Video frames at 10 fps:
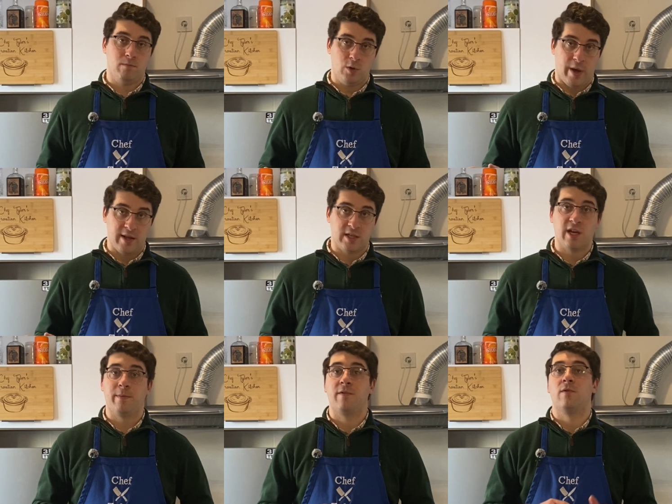You can
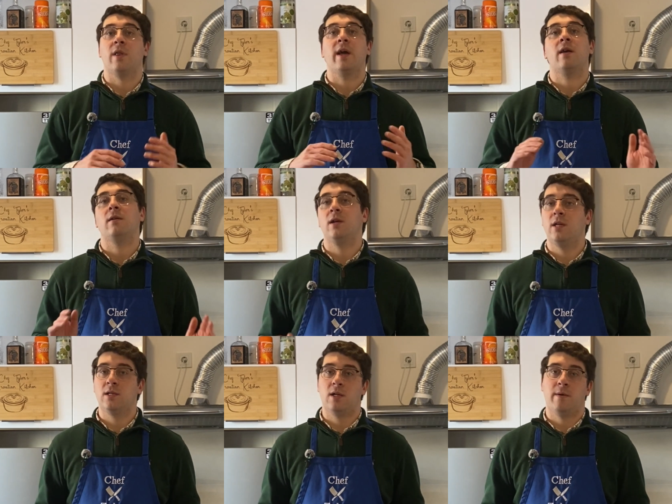skip it if you'd like. It
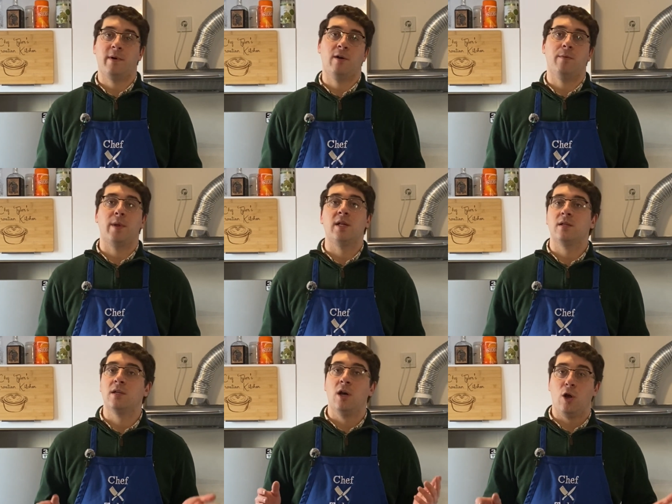is not by all
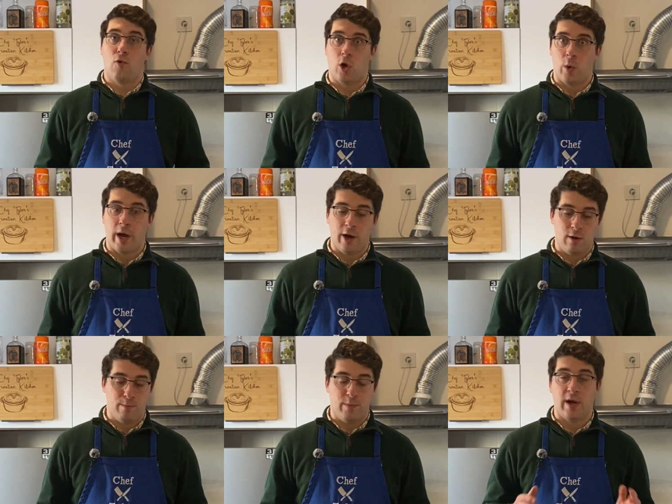means
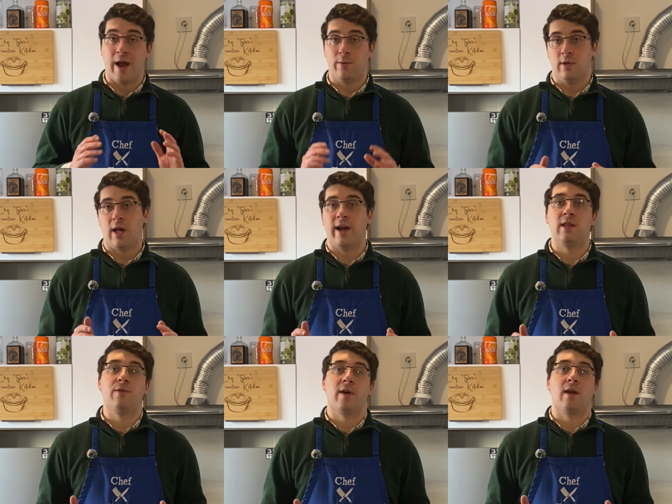required, but I will
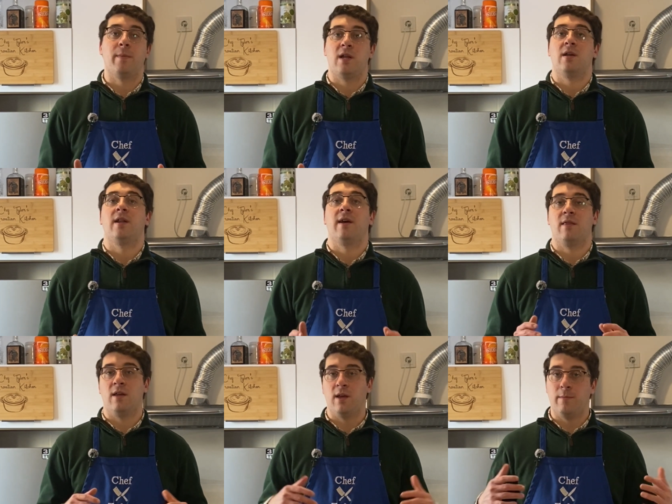highly recommend it. I
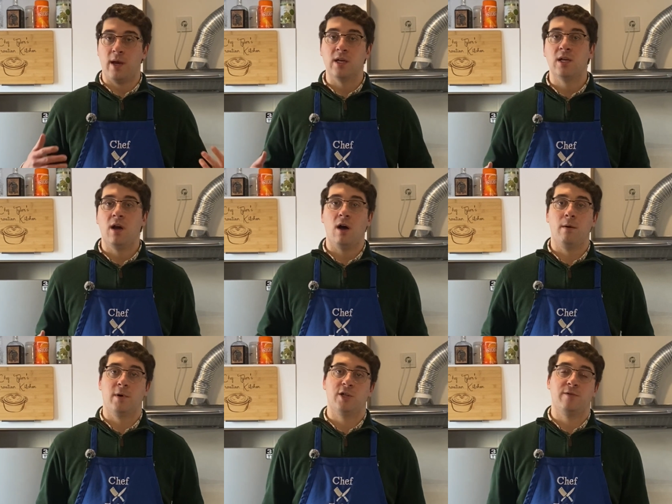think it makes a
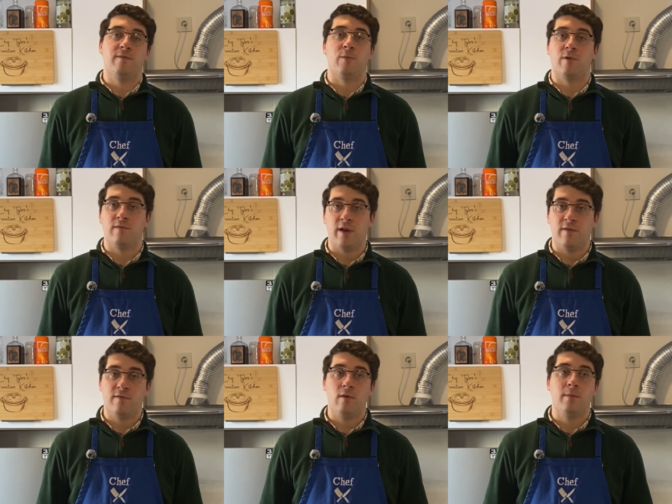much more
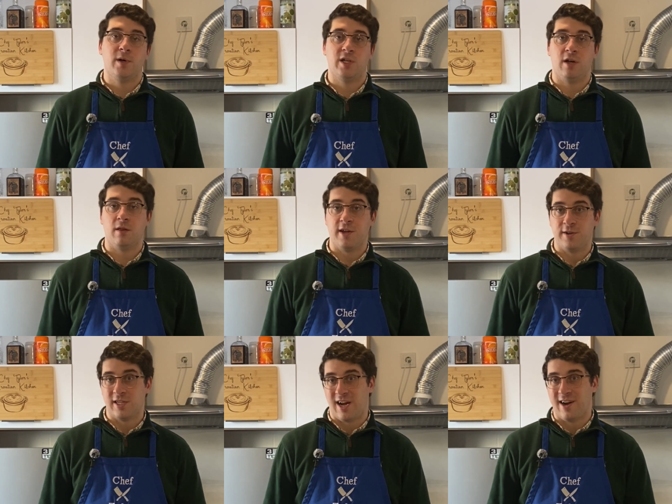flavorful and much
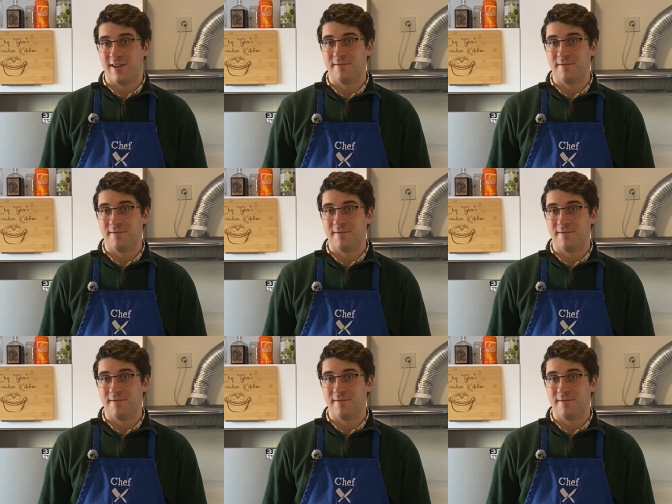healthier stock.